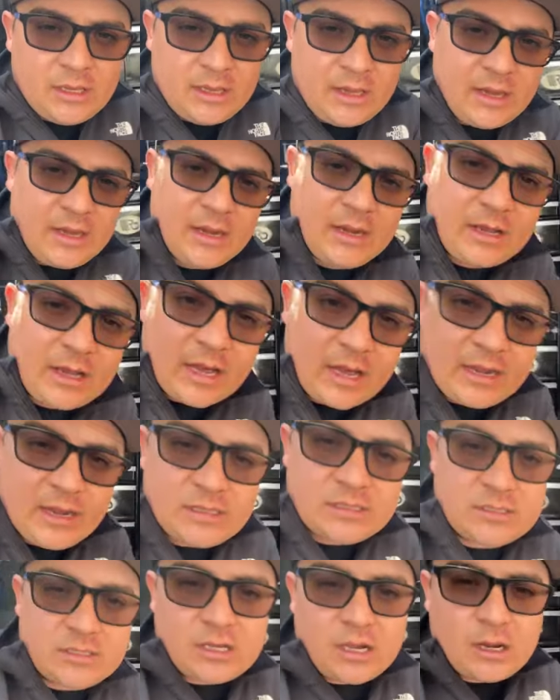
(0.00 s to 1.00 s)
and kind
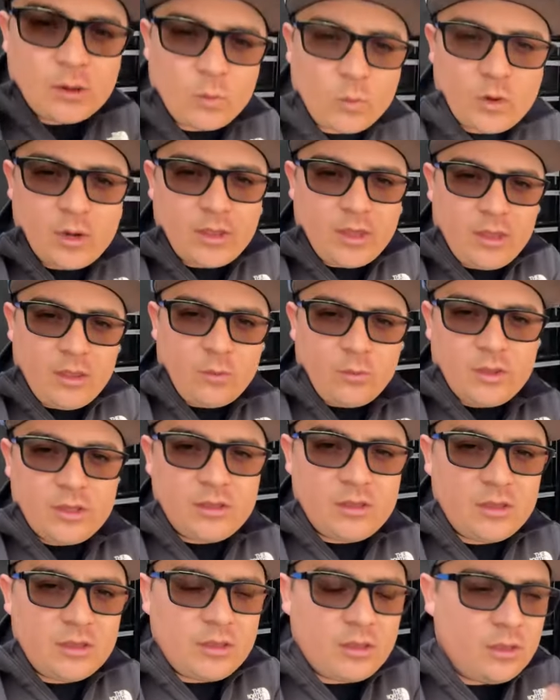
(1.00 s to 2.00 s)
of start working
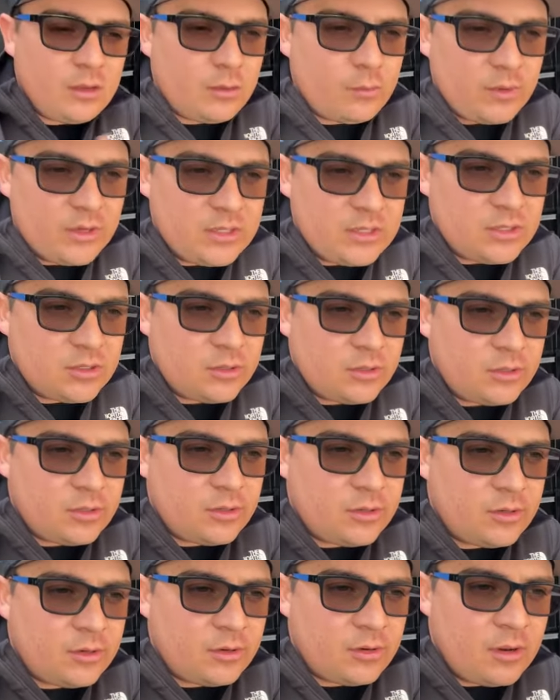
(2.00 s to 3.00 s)
with the with
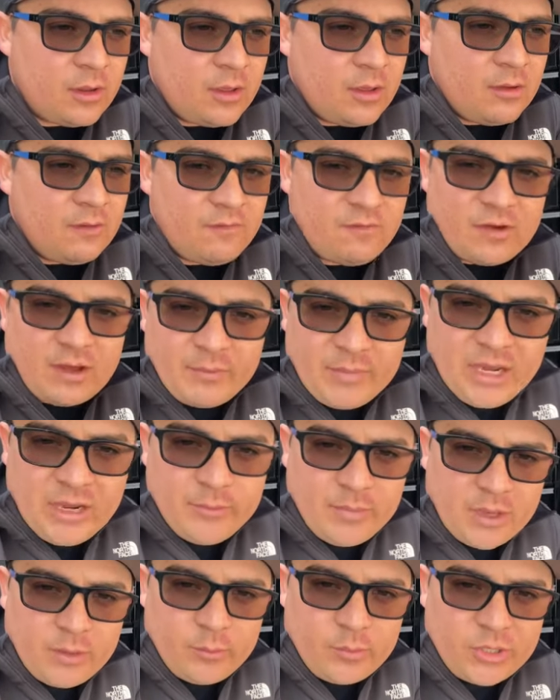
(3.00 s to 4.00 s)
your family
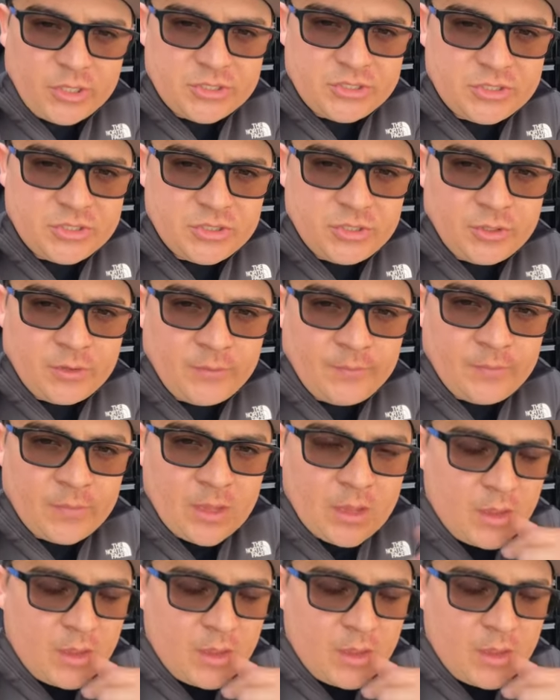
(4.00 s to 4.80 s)
members, you know,